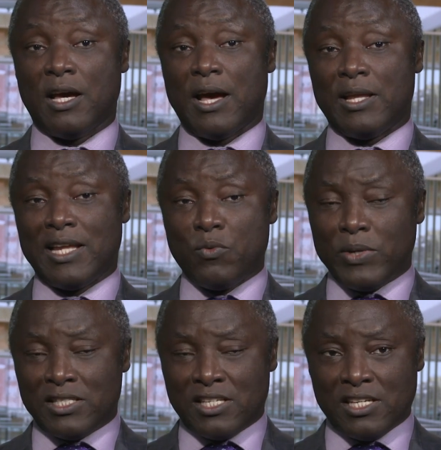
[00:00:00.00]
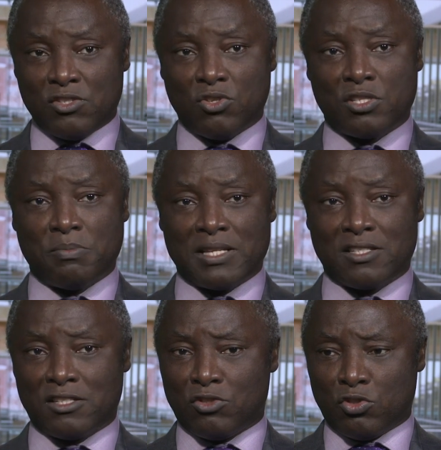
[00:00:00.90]
And then we tease those
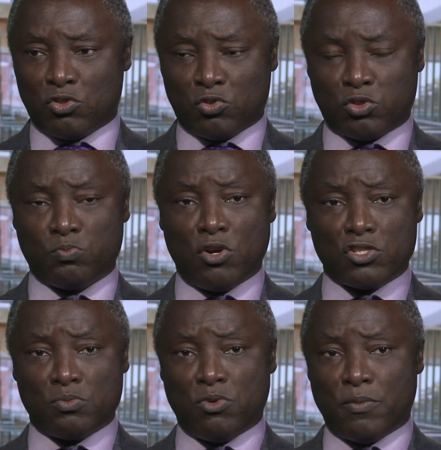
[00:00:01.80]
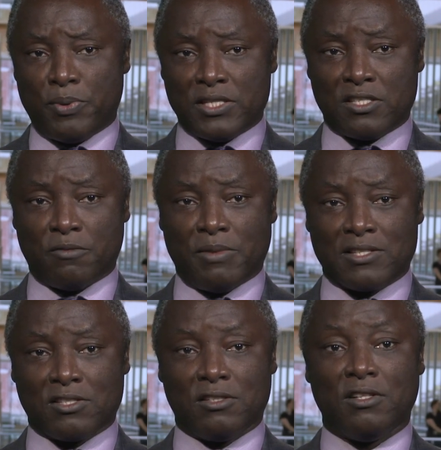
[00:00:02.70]
muscles into small, small pieces of
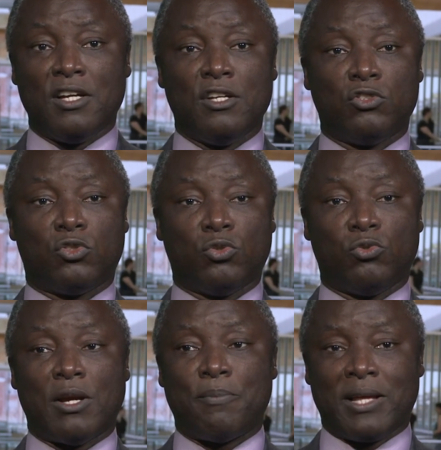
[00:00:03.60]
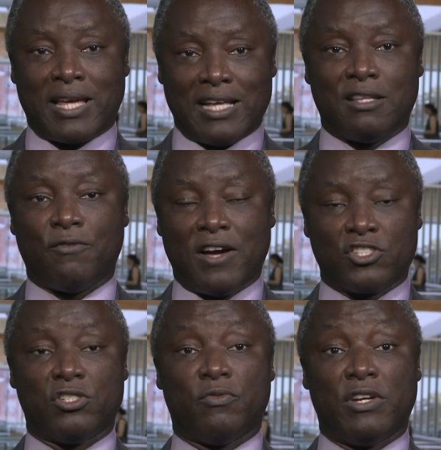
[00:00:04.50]
muscle to replicate the
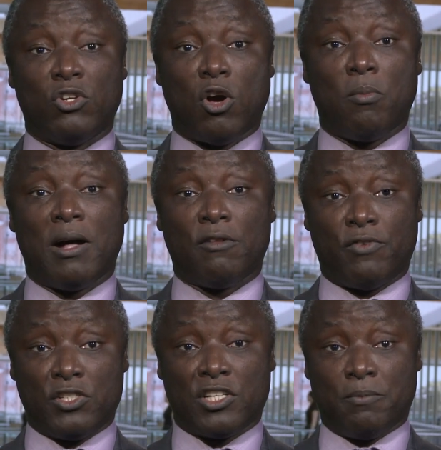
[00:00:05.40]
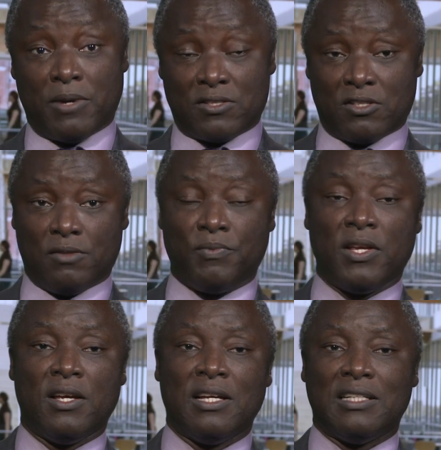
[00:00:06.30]
function of a normal facial muscle.
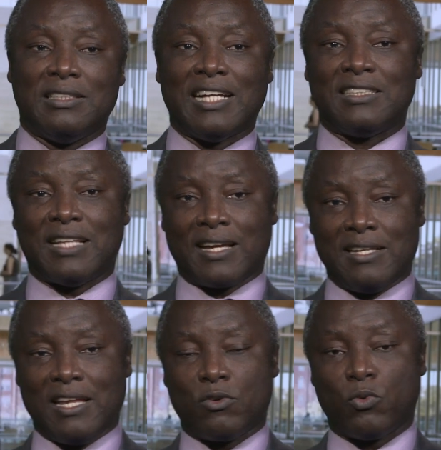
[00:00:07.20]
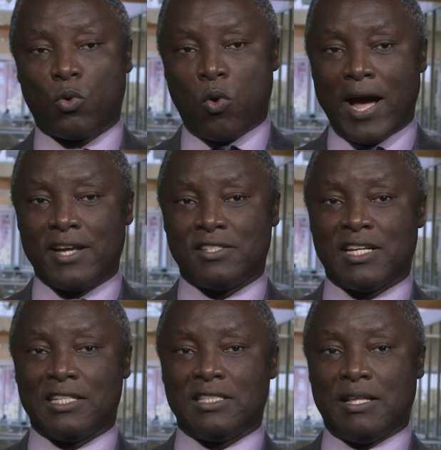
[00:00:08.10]
That technique requires
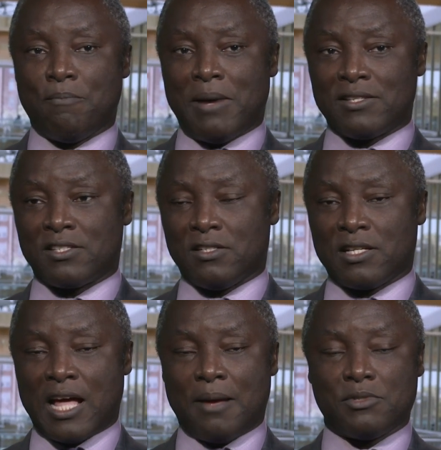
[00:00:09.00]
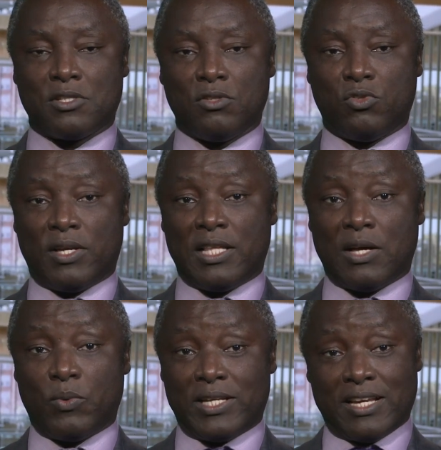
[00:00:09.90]
that the muscle comes
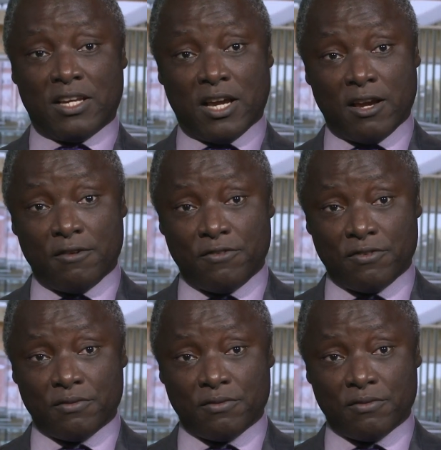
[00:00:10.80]
together with a nerve